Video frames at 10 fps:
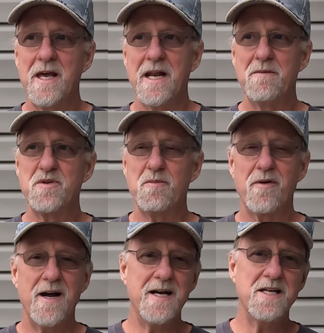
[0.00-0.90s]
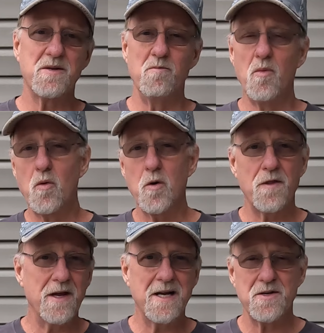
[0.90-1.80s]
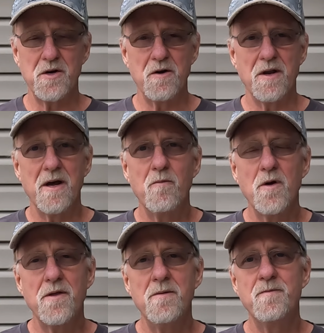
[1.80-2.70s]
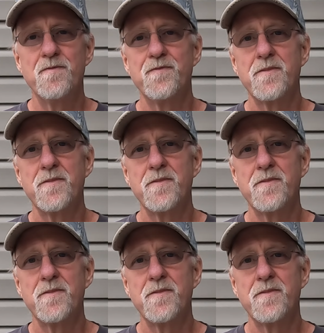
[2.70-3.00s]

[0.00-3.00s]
And I'm surprised more things aren't done with them.